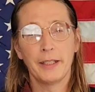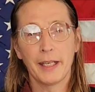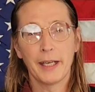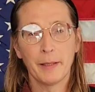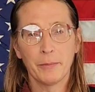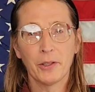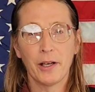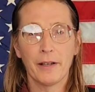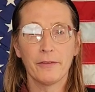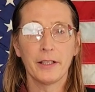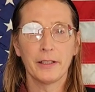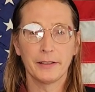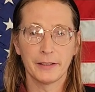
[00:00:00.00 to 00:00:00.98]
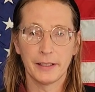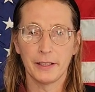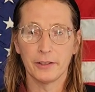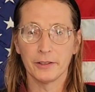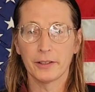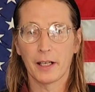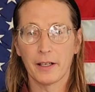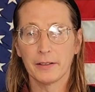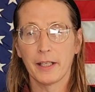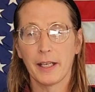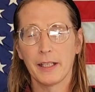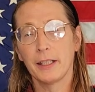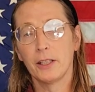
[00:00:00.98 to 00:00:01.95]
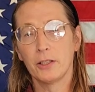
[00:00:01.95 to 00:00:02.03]
tamper-evident seals are
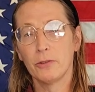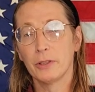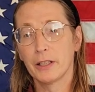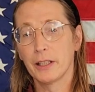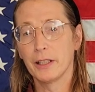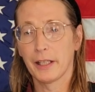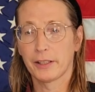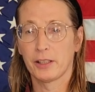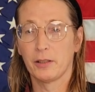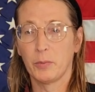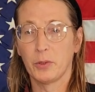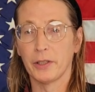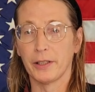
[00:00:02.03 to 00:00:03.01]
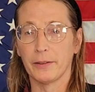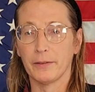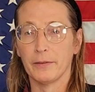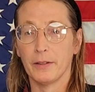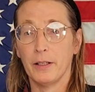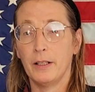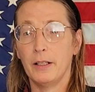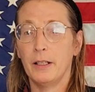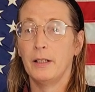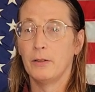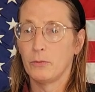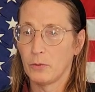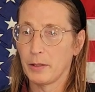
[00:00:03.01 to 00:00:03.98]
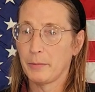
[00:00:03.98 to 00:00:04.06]
taken to a collection point.
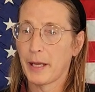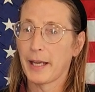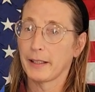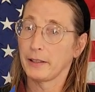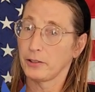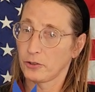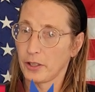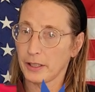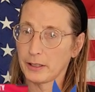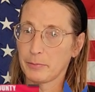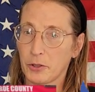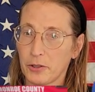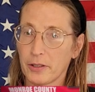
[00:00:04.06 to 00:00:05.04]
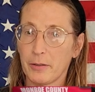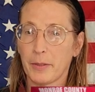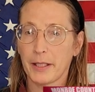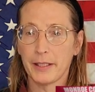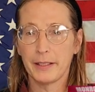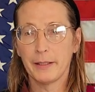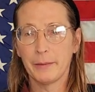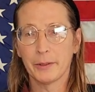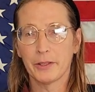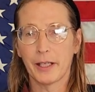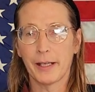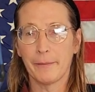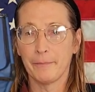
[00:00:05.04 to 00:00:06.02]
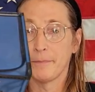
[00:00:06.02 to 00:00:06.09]
One bag is transported by a
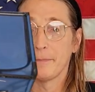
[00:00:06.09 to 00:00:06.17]
Democrat,